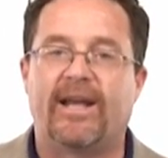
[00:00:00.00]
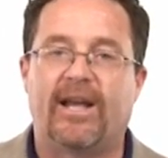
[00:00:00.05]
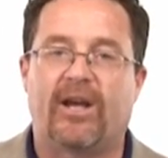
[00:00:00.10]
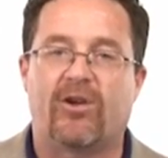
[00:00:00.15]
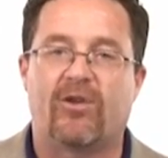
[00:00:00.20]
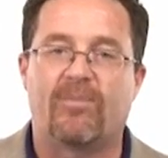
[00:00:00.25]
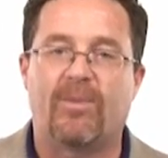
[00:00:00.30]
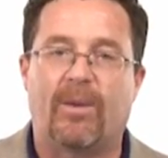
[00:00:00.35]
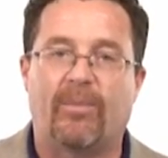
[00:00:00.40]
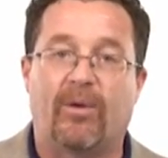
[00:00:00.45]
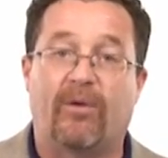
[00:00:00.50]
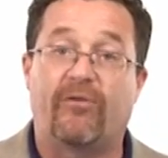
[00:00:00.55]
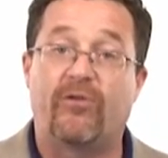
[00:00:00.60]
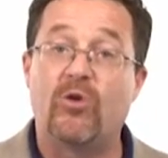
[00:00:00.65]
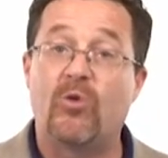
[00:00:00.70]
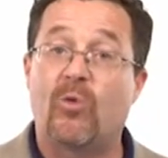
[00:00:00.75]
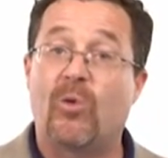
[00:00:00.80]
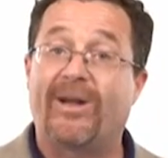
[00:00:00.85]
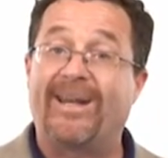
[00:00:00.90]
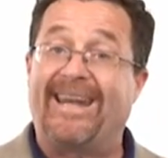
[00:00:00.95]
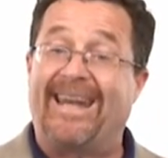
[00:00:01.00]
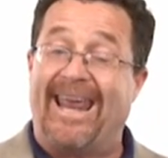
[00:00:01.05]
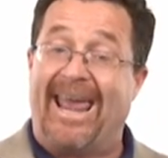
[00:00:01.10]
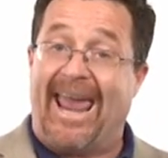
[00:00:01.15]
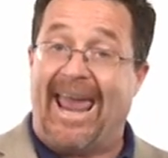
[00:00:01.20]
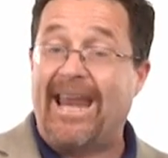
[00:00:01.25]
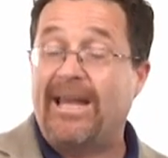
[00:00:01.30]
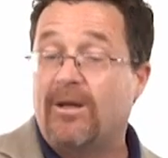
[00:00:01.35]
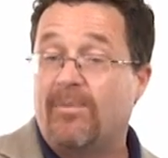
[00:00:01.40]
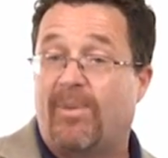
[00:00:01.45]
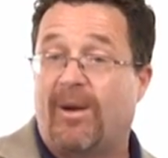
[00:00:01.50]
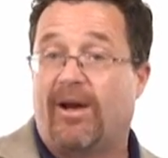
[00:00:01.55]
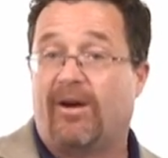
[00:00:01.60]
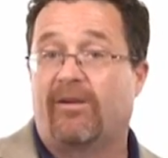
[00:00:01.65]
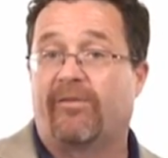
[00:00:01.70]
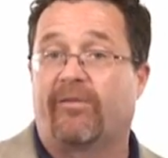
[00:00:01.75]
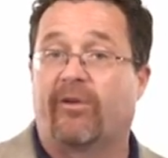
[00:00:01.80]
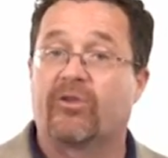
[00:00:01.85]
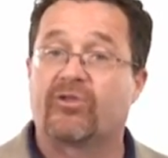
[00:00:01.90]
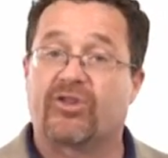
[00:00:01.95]
Now remember, if you want an end
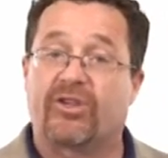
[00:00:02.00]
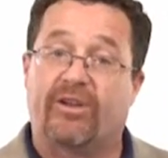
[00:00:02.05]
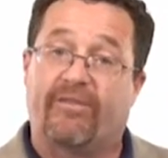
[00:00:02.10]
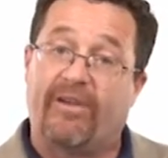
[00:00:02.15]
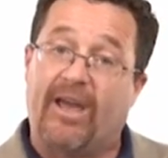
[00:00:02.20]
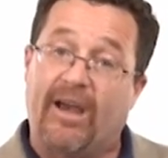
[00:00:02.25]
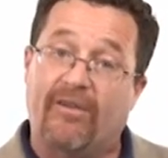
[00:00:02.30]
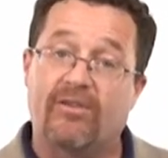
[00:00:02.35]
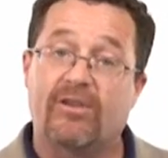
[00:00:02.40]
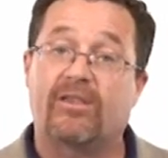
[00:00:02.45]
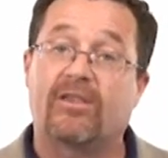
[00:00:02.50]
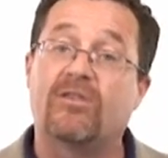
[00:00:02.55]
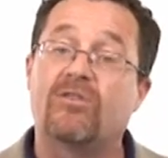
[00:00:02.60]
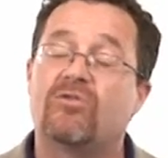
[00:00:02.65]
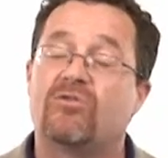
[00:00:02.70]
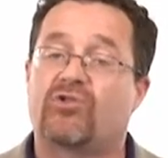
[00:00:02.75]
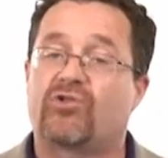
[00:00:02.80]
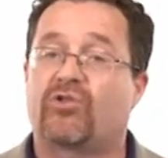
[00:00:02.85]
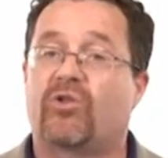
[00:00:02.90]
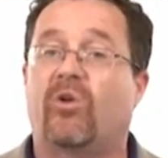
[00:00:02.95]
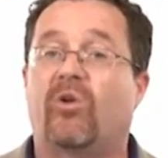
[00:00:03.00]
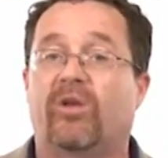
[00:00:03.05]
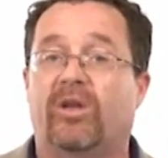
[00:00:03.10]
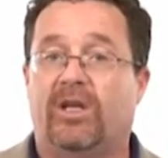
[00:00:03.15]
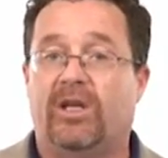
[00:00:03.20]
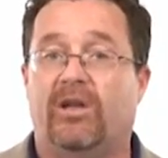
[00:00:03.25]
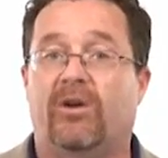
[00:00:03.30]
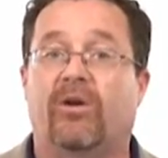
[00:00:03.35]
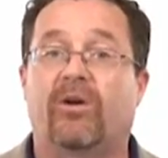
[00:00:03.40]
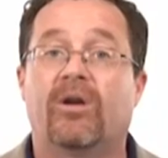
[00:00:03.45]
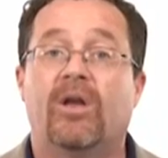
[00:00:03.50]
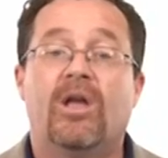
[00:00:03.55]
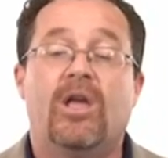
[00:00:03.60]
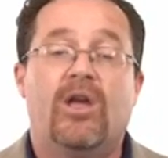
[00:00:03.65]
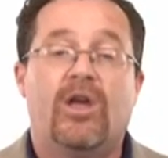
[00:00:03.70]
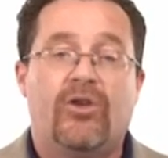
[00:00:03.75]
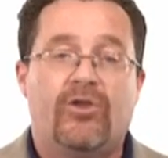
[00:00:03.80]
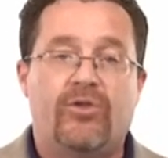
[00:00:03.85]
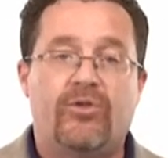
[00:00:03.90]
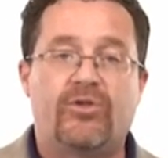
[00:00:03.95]
buyer version of everything you saw here,
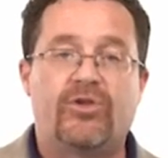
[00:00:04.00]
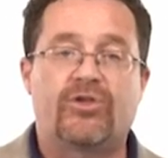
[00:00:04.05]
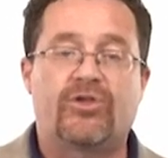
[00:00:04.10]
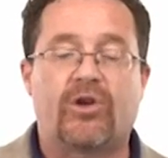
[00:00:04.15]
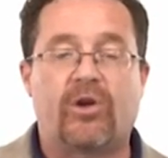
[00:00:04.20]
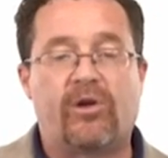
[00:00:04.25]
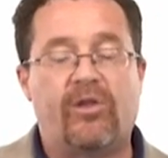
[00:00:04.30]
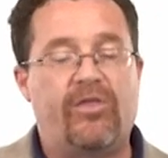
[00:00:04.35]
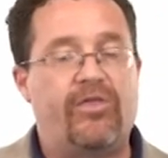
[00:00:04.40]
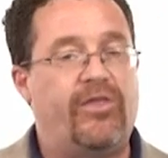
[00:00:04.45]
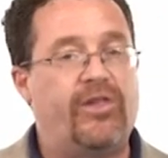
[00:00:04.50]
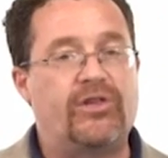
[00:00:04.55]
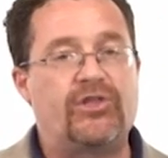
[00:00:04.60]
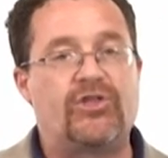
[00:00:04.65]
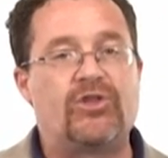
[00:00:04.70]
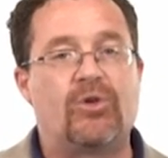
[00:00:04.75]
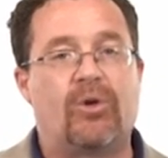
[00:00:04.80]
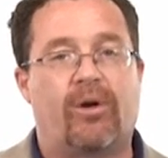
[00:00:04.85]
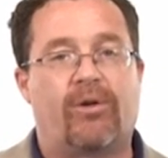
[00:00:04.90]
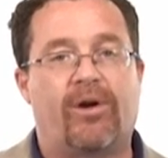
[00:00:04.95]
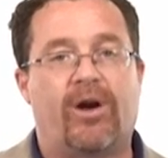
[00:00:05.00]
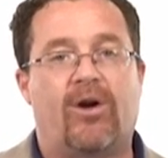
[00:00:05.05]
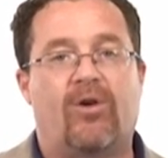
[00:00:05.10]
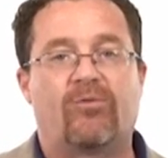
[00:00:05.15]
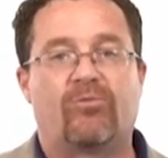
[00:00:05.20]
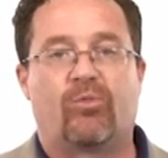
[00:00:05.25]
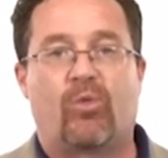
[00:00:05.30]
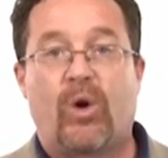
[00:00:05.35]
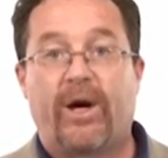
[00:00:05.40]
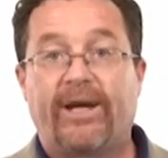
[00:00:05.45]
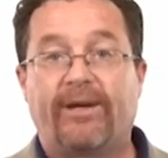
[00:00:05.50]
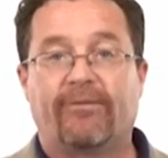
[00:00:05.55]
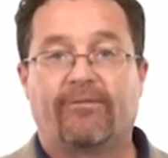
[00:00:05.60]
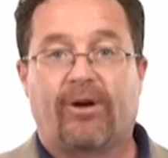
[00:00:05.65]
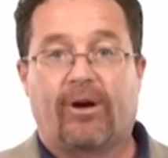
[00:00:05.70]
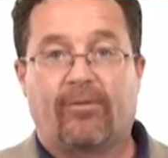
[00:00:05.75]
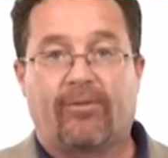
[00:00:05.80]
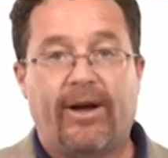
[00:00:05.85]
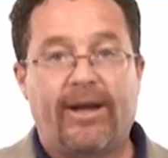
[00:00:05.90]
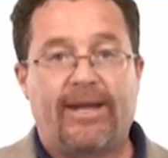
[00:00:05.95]
you just go to this U R L right,
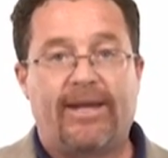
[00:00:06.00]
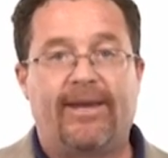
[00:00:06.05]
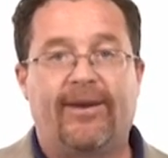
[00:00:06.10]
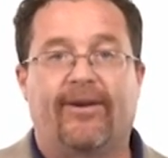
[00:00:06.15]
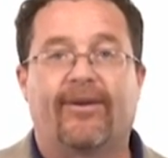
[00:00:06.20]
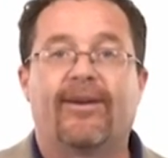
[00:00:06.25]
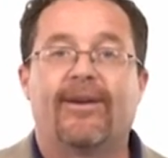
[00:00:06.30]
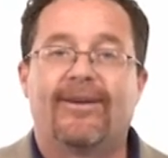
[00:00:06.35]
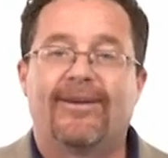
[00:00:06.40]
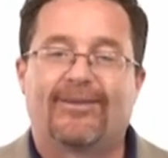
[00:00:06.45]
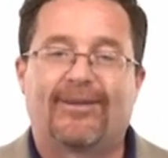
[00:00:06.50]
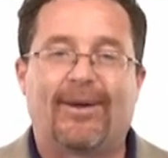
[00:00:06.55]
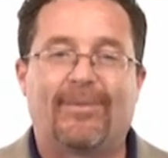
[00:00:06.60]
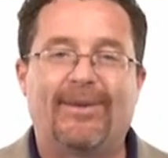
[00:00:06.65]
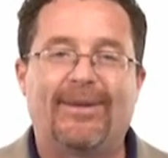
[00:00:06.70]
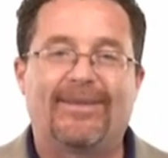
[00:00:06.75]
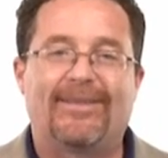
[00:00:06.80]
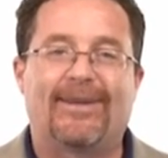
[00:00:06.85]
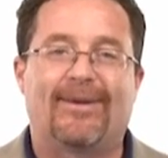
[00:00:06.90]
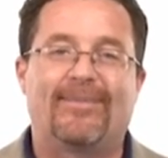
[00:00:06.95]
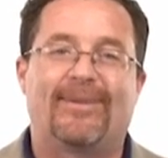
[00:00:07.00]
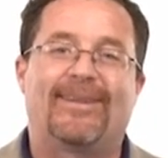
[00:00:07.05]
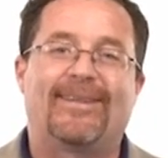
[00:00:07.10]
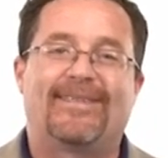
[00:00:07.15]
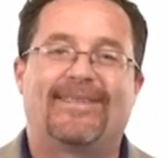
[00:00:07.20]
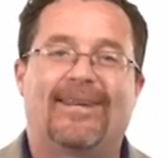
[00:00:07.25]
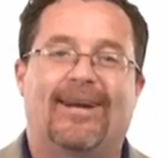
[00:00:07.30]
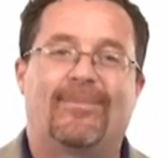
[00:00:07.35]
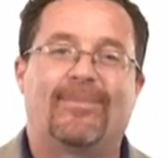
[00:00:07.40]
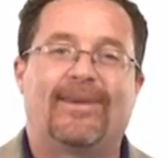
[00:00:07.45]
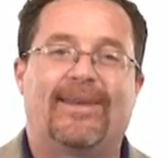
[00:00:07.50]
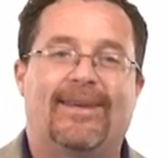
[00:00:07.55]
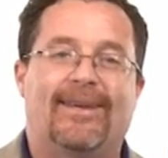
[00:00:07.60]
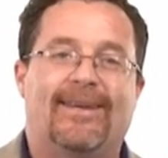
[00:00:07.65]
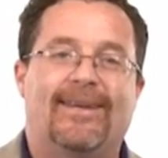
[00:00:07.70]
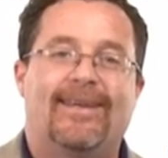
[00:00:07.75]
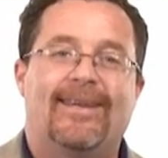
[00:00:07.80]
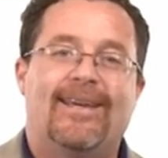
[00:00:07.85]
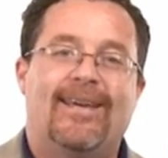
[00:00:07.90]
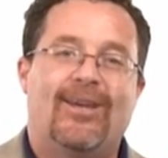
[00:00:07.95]
right here, w w w
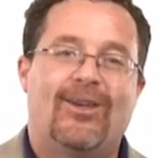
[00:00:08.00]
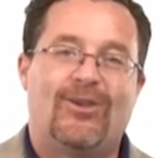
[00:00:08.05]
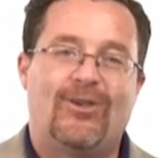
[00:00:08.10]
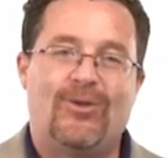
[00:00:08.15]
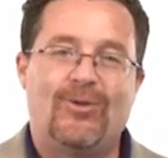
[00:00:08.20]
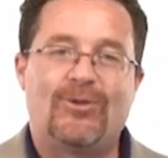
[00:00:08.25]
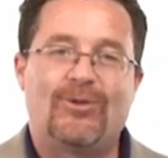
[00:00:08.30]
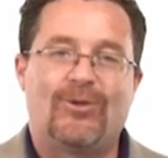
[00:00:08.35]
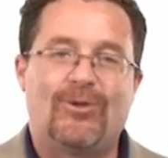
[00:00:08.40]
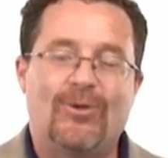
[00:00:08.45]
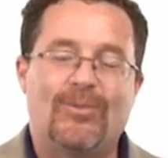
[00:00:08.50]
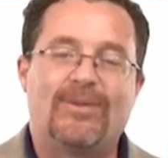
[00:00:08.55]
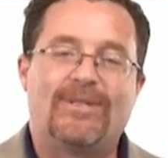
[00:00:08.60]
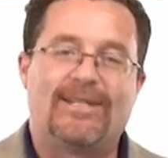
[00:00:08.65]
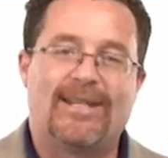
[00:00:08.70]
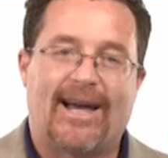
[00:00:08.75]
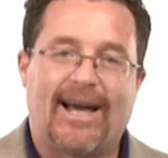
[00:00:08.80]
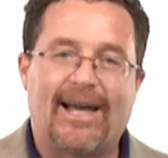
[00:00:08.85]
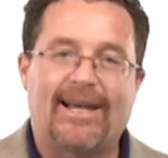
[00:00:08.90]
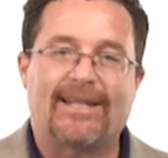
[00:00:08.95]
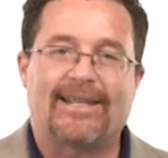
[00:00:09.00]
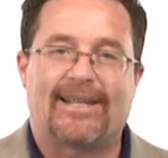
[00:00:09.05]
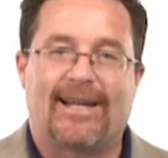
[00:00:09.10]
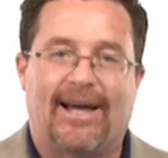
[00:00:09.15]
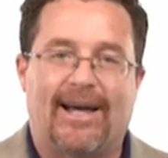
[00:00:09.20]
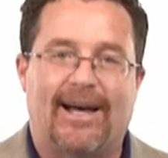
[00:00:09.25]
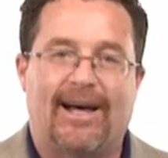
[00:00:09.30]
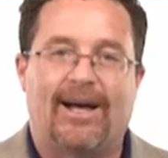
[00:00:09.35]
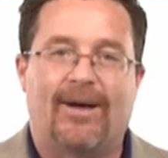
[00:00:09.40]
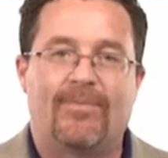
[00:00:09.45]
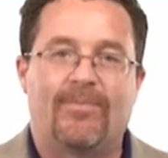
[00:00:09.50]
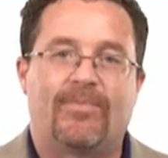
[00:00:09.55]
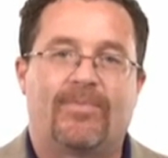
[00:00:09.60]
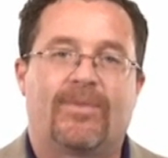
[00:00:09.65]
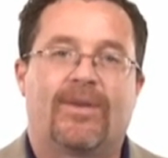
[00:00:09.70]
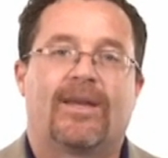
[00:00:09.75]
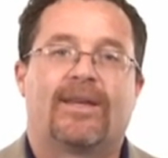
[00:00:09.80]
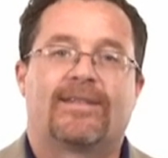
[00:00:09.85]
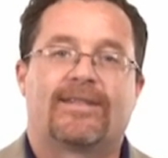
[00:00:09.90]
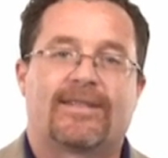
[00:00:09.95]
dot youtube dot com
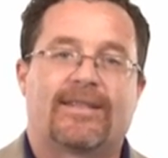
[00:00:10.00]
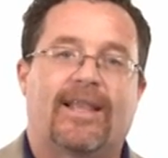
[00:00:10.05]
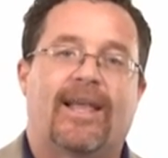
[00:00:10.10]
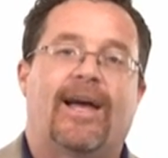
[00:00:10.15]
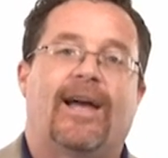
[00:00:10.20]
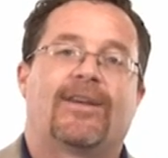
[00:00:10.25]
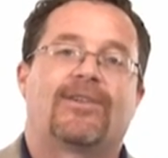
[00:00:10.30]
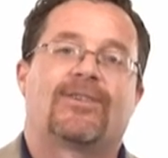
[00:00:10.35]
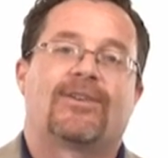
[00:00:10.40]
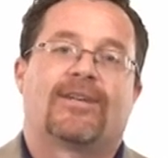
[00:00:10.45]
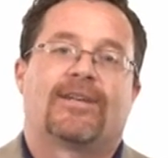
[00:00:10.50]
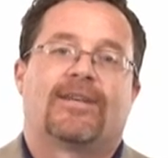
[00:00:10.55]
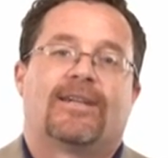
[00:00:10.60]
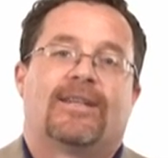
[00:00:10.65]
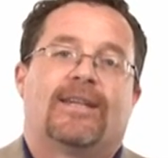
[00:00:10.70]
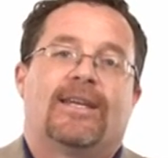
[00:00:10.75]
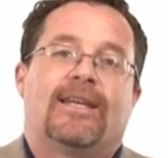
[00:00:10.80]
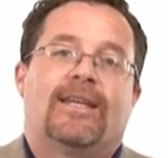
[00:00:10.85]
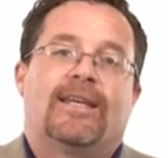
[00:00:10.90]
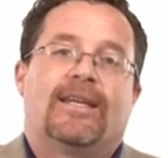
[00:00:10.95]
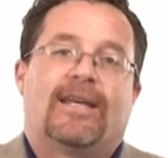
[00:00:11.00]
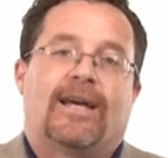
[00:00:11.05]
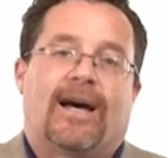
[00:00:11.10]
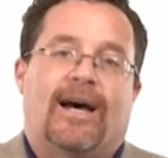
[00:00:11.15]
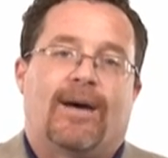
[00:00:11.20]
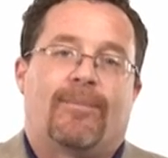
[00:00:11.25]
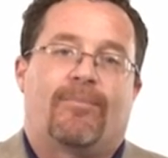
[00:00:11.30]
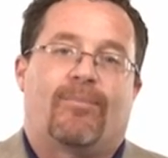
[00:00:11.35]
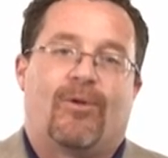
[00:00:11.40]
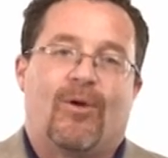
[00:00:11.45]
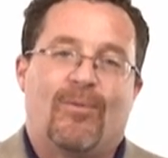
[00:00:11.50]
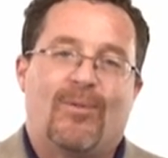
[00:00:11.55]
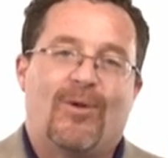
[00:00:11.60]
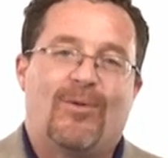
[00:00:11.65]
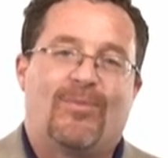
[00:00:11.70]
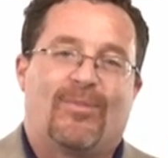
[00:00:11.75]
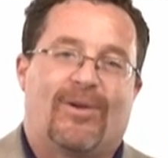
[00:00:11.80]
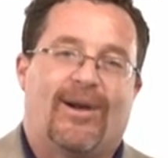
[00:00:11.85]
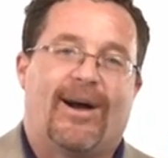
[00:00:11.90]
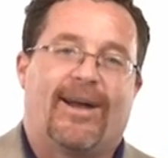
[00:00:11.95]
slash hot
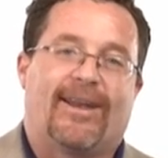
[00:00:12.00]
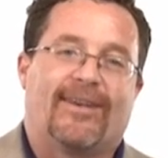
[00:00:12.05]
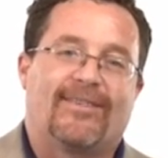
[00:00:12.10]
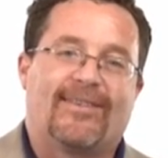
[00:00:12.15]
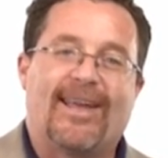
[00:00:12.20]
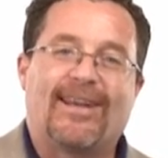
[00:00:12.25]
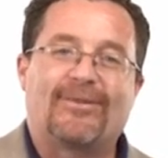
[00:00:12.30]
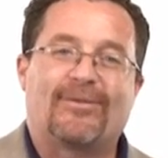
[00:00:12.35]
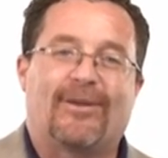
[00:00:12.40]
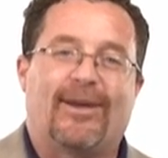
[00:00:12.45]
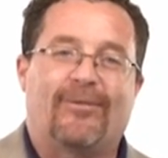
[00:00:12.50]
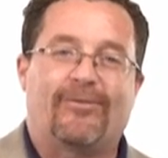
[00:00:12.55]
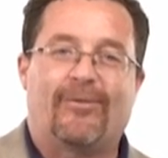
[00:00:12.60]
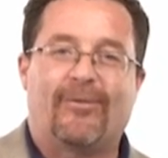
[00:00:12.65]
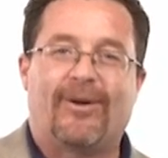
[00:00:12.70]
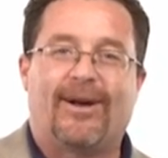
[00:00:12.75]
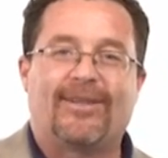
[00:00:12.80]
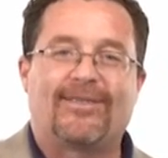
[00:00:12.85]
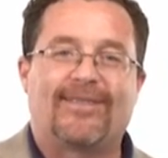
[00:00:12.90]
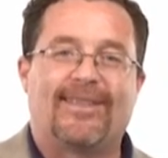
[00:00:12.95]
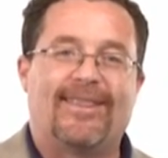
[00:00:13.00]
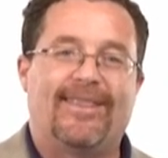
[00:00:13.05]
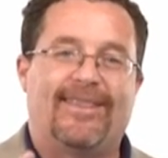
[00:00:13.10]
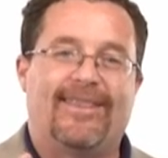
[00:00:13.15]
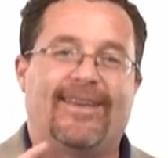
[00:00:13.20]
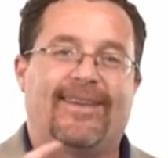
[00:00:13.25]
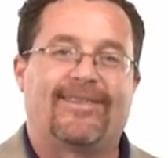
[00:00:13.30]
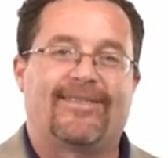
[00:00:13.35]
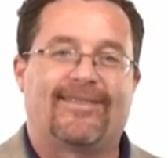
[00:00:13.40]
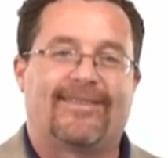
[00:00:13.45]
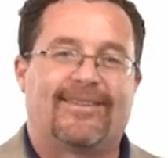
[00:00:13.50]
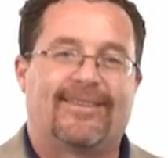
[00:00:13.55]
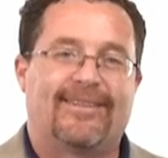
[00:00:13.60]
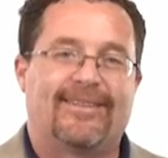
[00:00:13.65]
promo products. Thanks a lot for watching. This